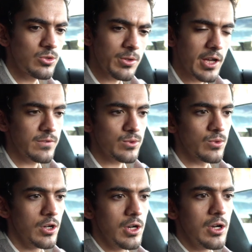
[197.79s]
You don't have
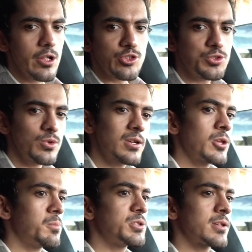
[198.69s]
to choose
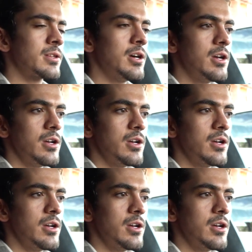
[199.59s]
an option